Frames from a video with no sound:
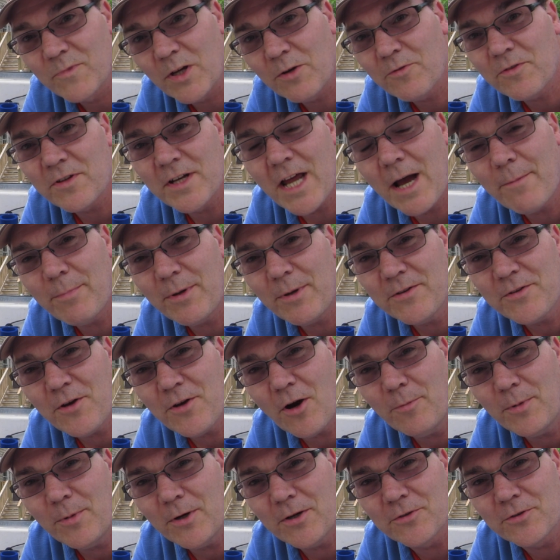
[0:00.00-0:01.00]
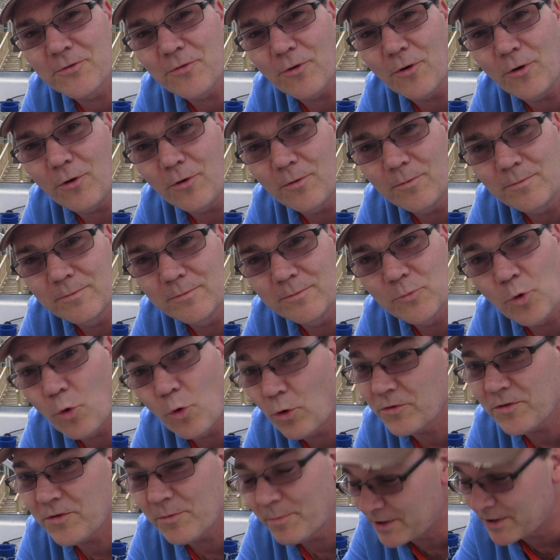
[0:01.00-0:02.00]
there's Annapolis Harbor Control,
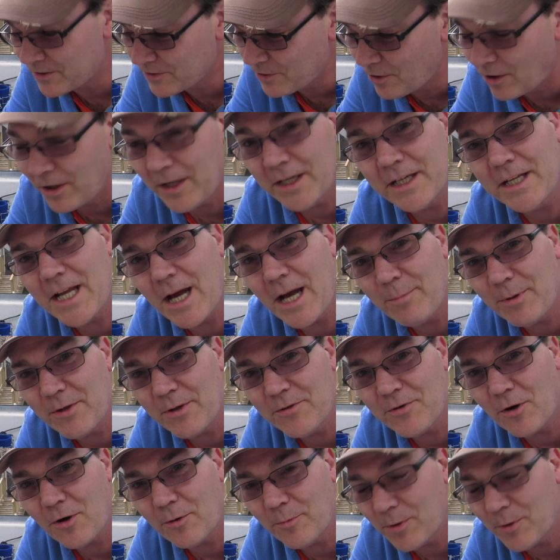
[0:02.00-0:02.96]
or somebody's calling Annapolis